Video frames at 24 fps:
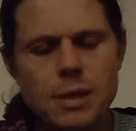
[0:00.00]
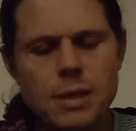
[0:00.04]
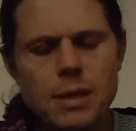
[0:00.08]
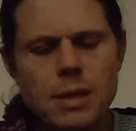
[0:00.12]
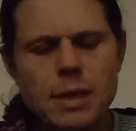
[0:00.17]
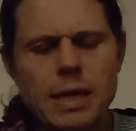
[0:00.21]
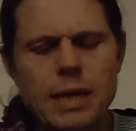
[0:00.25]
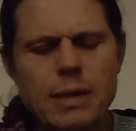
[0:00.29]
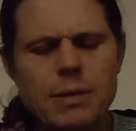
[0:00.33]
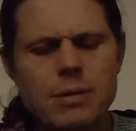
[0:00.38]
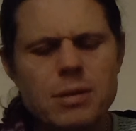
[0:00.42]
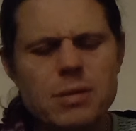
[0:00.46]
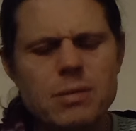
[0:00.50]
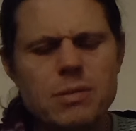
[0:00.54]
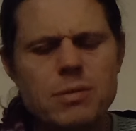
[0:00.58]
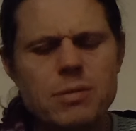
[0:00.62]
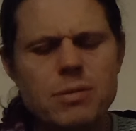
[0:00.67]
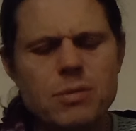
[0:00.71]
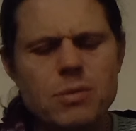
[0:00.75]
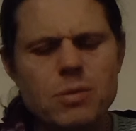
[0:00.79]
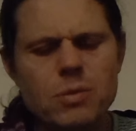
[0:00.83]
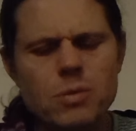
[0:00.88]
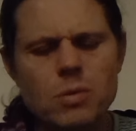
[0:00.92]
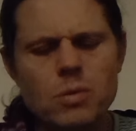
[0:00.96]
How can
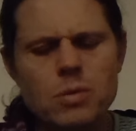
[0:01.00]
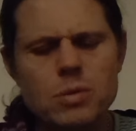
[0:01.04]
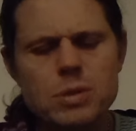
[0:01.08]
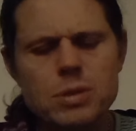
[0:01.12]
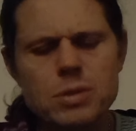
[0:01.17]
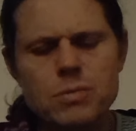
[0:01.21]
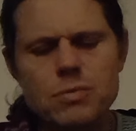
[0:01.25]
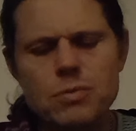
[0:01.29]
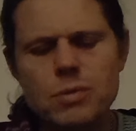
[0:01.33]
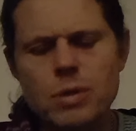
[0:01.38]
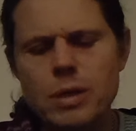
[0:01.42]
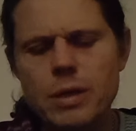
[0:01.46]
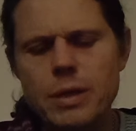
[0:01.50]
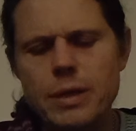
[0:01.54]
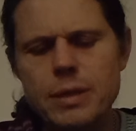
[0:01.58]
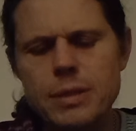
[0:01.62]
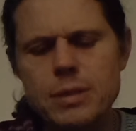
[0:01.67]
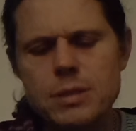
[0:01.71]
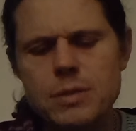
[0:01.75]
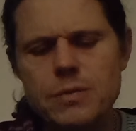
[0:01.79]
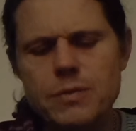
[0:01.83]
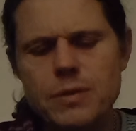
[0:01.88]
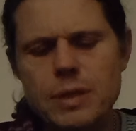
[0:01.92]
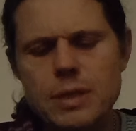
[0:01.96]
thoughts
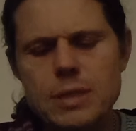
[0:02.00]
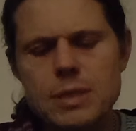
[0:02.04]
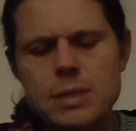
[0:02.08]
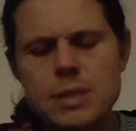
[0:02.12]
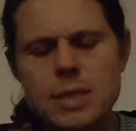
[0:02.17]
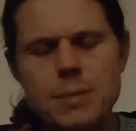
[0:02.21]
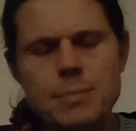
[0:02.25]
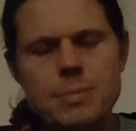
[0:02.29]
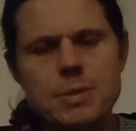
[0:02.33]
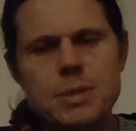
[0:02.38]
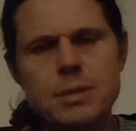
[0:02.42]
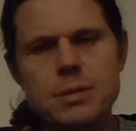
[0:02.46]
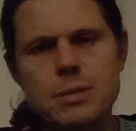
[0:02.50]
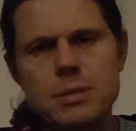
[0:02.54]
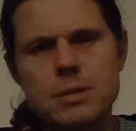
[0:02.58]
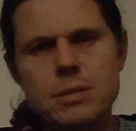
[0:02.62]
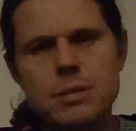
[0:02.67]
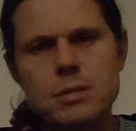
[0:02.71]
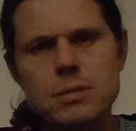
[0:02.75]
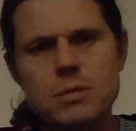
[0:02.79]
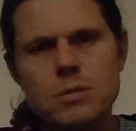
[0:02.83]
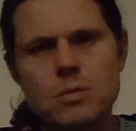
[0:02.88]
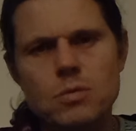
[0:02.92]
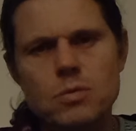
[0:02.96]
arise of
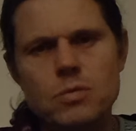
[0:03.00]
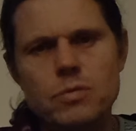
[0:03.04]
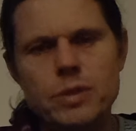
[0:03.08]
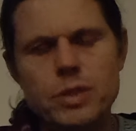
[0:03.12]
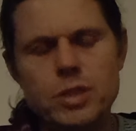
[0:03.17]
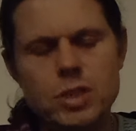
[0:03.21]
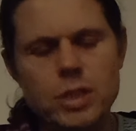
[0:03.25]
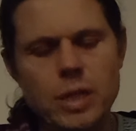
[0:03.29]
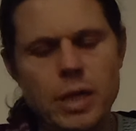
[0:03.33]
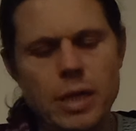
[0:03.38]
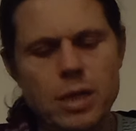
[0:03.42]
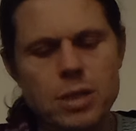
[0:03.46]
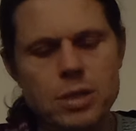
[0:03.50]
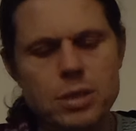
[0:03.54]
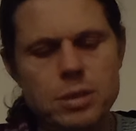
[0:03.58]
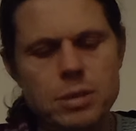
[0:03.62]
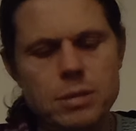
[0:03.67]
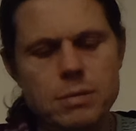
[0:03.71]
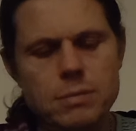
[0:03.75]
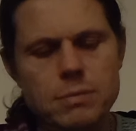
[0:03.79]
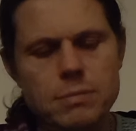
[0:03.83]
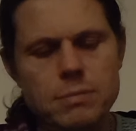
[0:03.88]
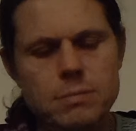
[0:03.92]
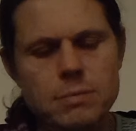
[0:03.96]
acceptance or
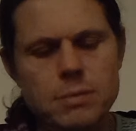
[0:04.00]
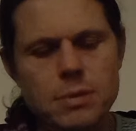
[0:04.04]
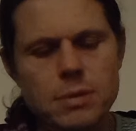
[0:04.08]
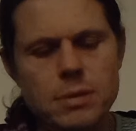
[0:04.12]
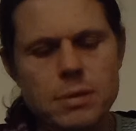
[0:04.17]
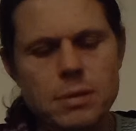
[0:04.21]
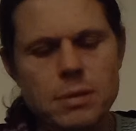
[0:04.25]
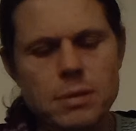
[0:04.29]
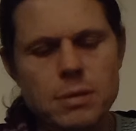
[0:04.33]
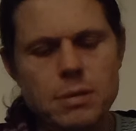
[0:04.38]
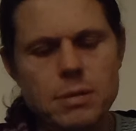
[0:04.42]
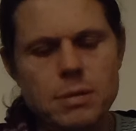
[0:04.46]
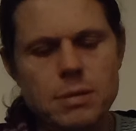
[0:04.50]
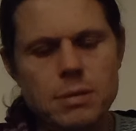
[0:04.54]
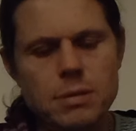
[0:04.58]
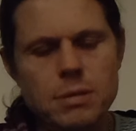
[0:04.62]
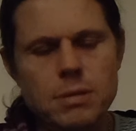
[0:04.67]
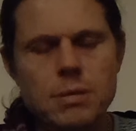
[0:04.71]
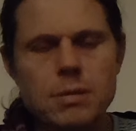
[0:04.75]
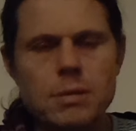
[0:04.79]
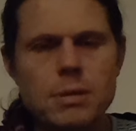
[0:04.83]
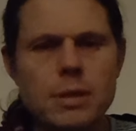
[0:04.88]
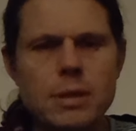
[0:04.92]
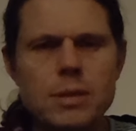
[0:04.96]
rejection?
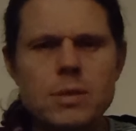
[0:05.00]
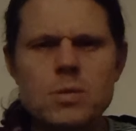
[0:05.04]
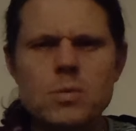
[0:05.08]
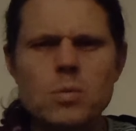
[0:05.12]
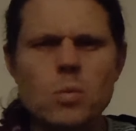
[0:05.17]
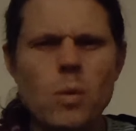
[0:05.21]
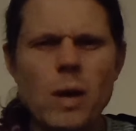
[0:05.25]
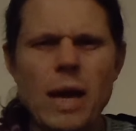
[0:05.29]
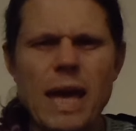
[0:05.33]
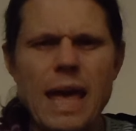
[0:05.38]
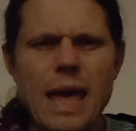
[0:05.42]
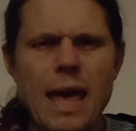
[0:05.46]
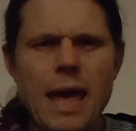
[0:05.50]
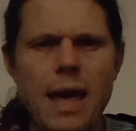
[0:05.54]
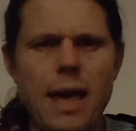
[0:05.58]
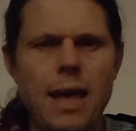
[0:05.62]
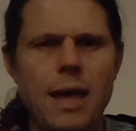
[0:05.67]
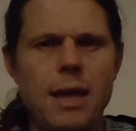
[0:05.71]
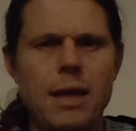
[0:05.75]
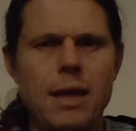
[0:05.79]
And where?